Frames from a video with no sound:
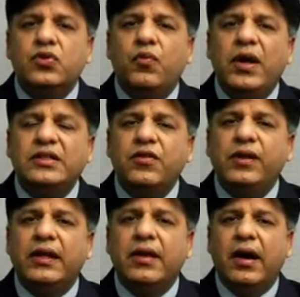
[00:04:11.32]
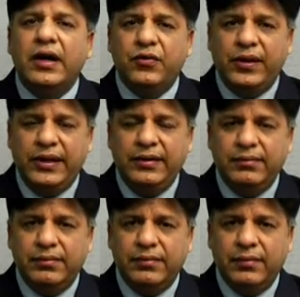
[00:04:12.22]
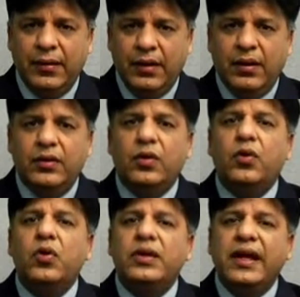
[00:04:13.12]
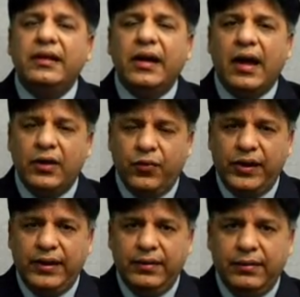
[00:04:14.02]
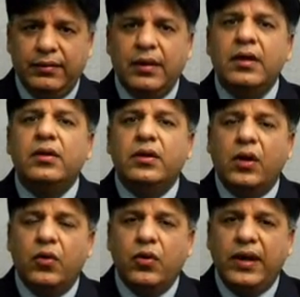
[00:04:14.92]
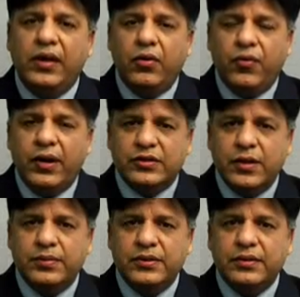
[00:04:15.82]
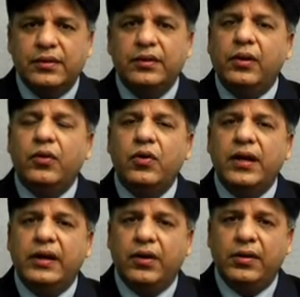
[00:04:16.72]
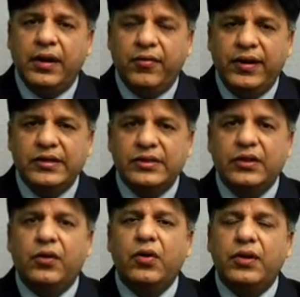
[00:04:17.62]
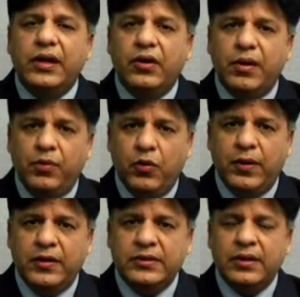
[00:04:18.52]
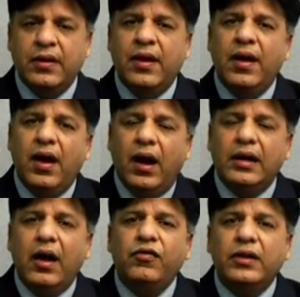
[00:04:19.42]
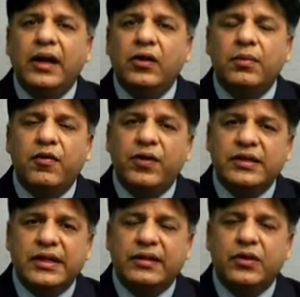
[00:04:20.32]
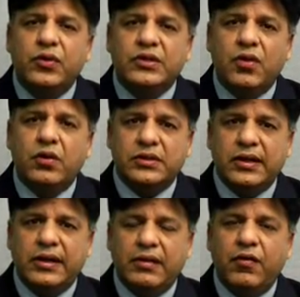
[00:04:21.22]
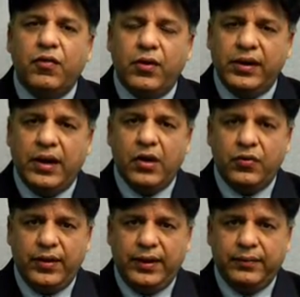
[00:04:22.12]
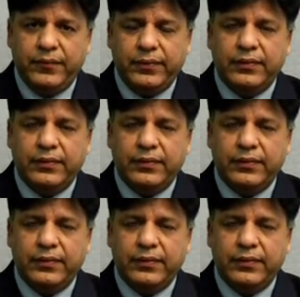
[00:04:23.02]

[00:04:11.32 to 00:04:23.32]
So once you get the I-20, you're going to take that I-20, you're going to take your transcripts, you're going to take your degrees, you're going to take your diplomas, and after that you'll be facing the US consulate in the foreign country.